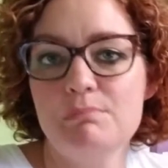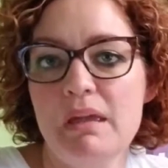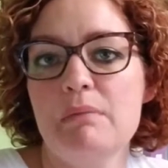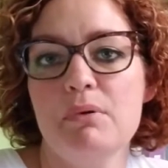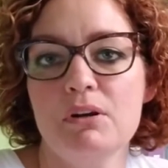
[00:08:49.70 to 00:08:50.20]

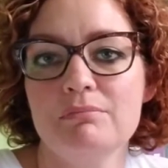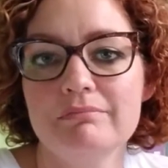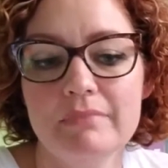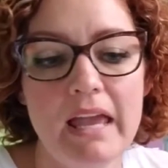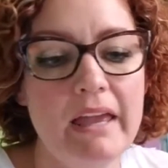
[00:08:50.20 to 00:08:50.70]
paper
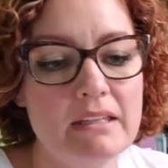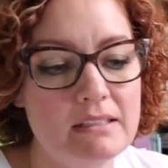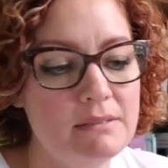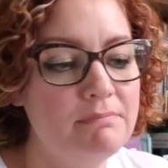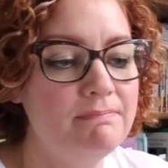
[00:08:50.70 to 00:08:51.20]

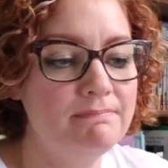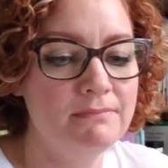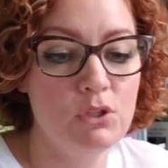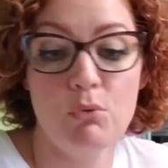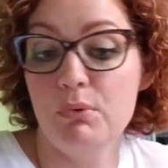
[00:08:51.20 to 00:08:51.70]
and
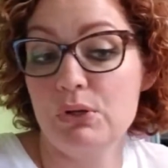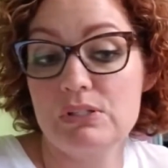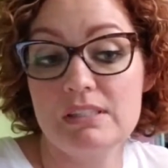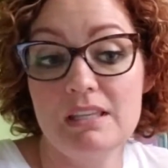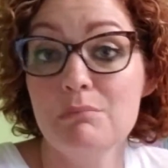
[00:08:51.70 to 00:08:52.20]

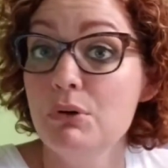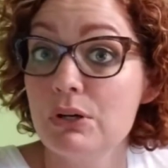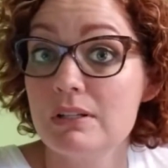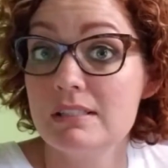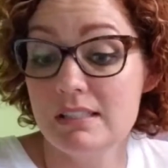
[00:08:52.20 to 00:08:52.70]
notebooks and
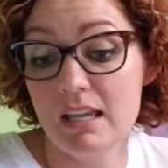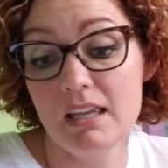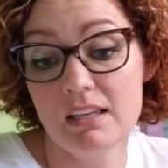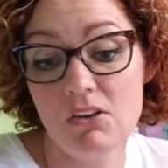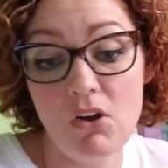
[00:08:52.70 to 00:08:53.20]
books
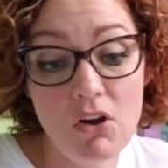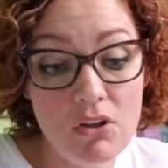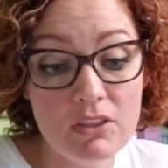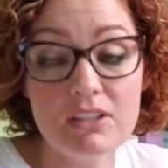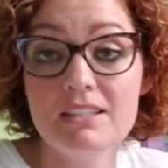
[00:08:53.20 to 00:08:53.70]
and
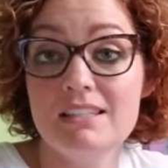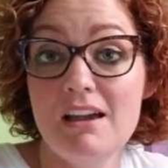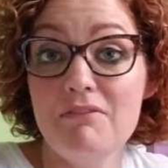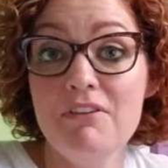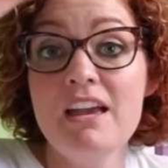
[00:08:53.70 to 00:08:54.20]
all the good
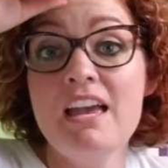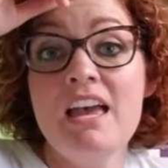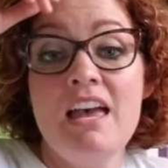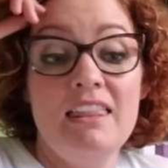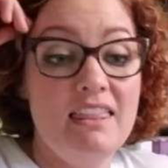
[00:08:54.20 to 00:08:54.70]
stuff
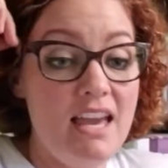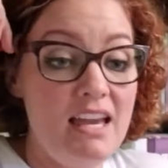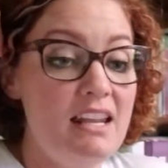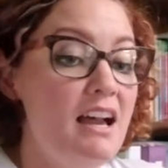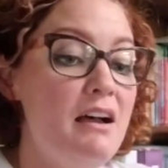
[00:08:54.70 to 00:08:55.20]

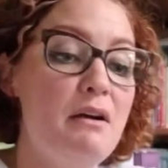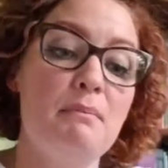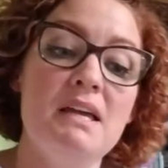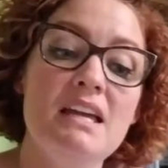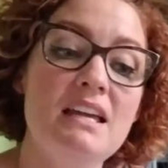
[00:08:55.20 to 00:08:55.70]
that
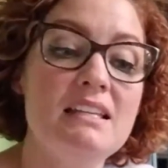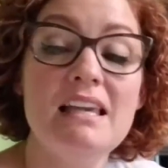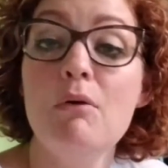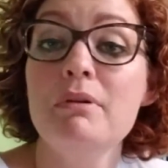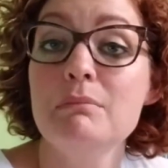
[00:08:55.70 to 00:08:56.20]
um, is
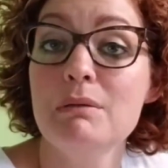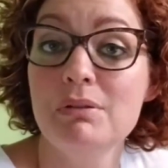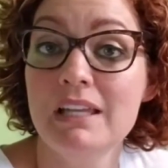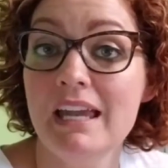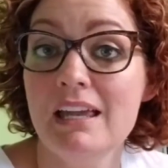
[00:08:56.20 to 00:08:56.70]
helping me
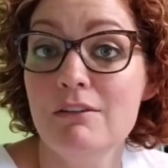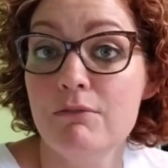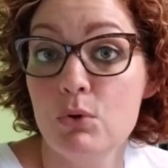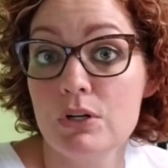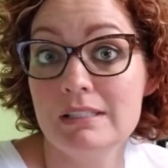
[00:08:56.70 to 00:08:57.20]
plan
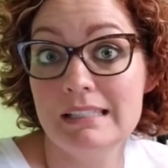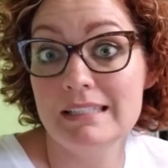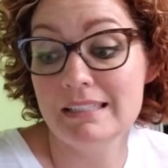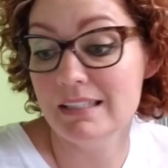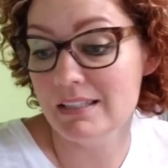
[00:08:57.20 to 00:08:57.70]
for
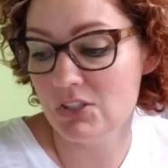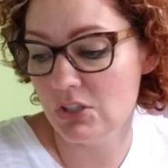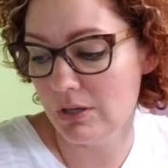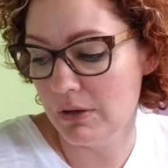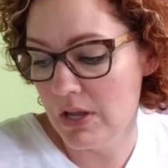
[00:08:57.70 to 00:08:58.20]
CC this
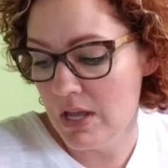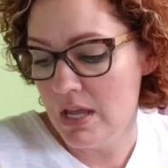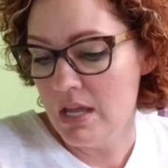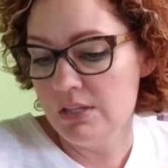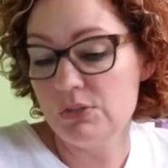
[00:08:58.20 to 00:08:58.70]
year.
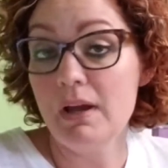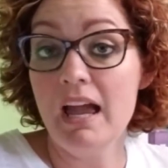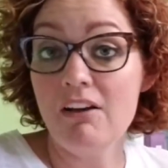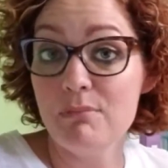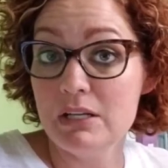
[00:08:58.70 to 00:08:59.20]
So I
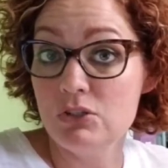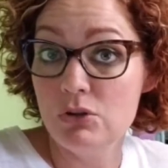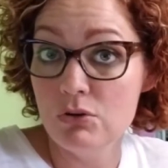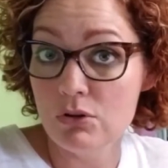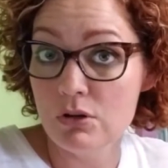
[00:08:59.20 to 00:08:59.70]
have my
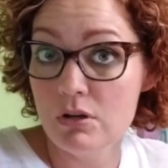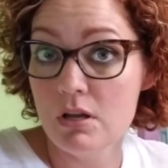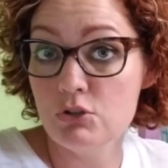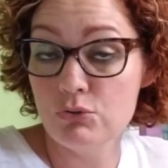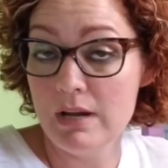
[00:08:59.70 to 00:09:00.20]

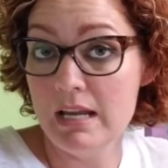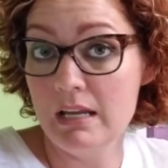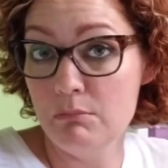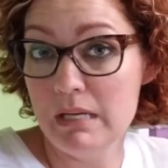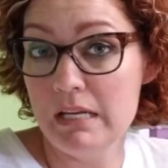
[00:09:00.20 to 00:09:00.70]
tutor
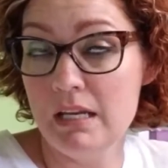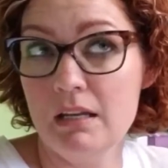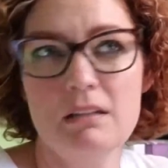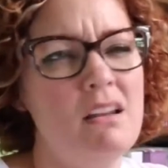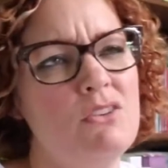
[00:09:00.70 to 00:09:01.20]
training
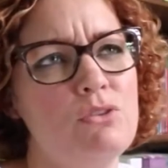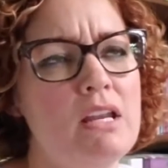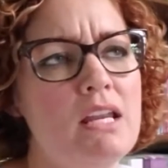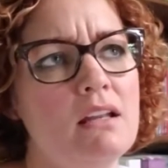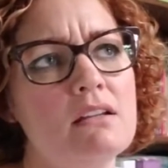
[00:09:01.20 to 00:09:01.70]
meeting, not
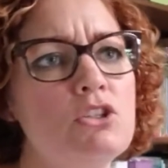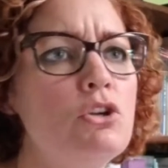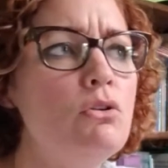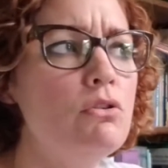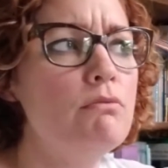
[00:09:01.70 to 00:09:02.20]
training,
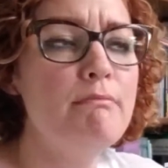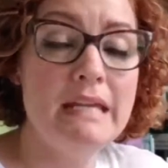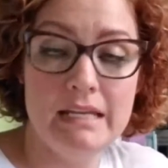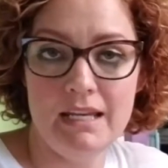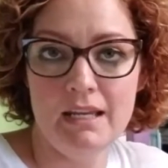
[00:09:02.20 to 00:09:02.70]
tutor
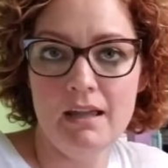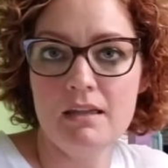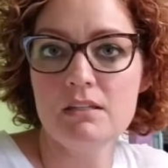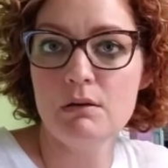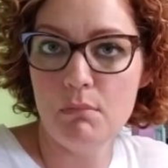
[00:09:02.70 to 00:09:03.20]

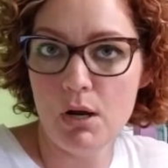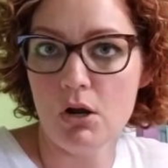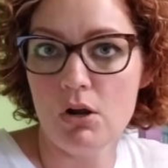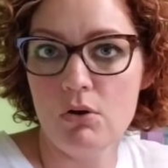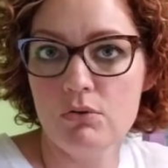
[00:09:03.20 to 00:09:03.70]
meeting
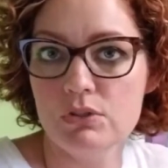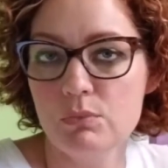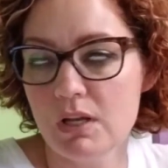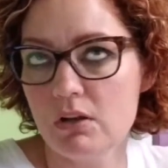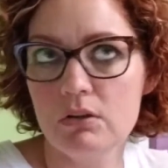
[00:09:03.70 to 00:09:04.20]
tomorrow. So
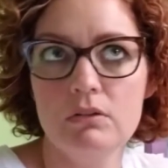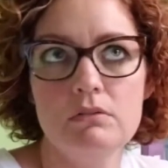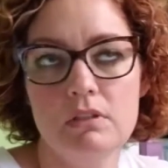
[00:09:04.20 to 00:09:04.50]
we call